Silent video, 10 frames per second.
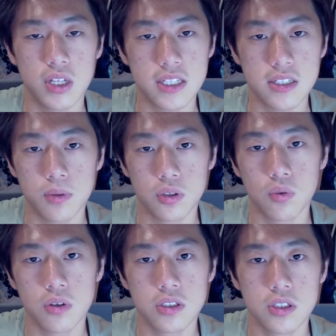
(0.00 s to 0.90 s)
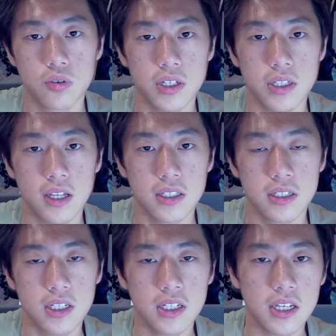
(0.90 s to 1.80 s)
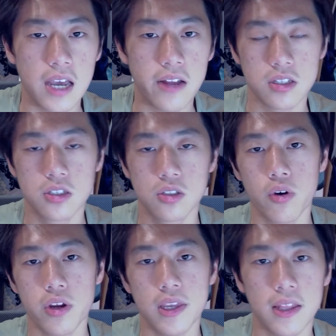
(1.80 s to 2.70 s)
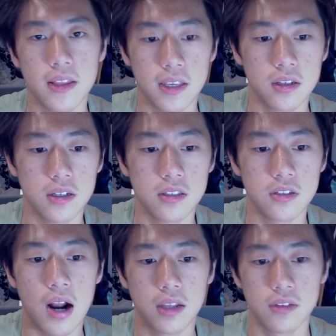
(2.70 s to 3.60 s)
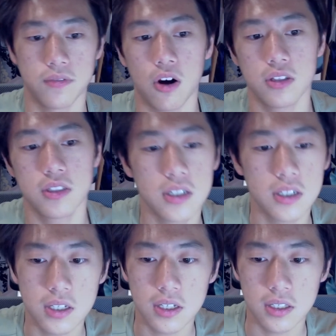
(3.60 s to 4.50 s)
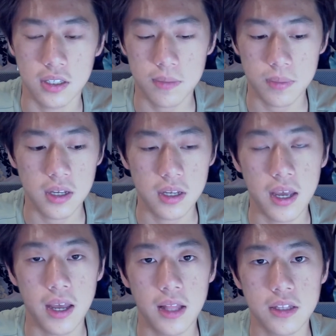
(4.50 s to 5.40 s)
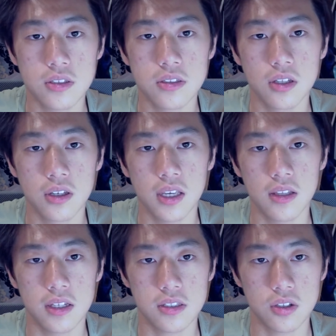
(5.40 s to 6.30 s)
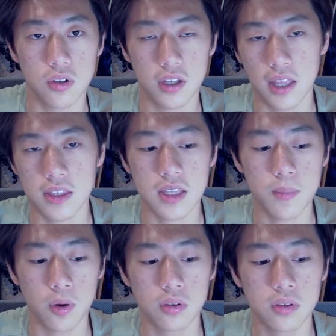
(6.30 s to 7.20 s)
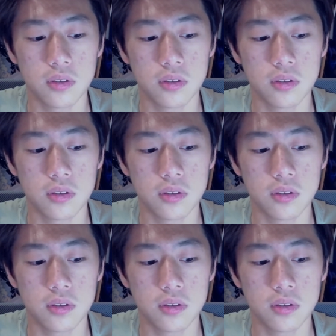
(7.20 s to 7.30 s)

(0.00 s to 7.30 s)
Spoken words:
simple tools to create like kind of a story and like a interactive art. Yep. And let's go look at the demo.